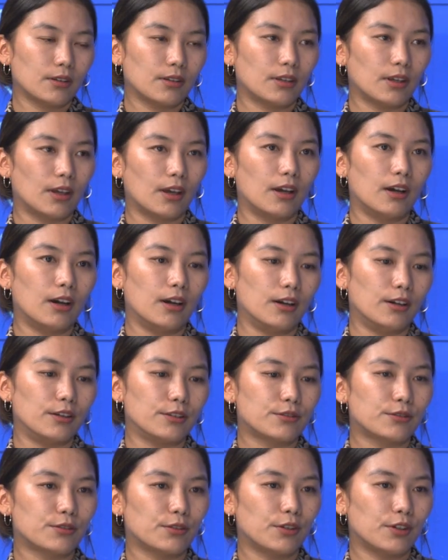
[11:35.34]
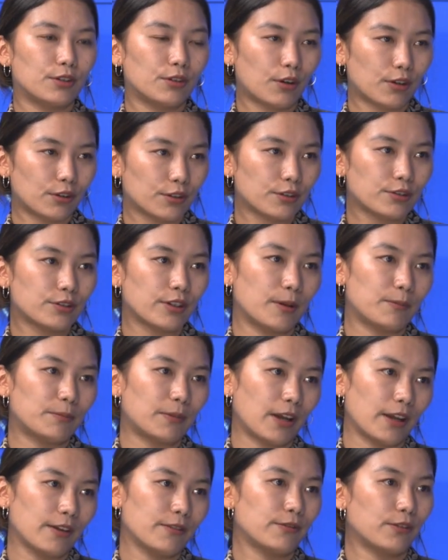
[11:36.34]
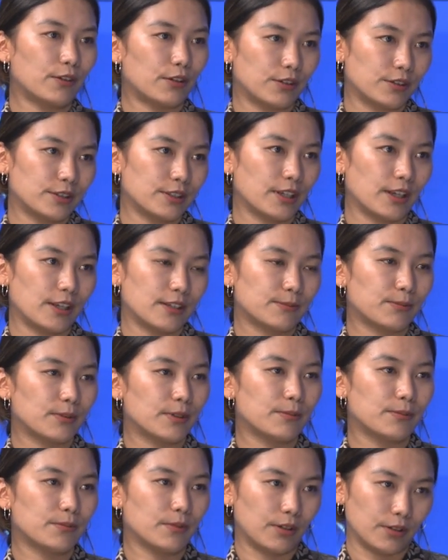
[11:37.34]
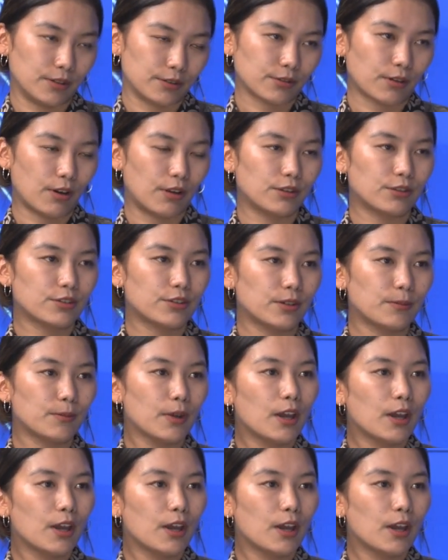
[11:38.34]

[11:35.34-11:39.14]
Yeah, so in order to apply for TSP scholarship,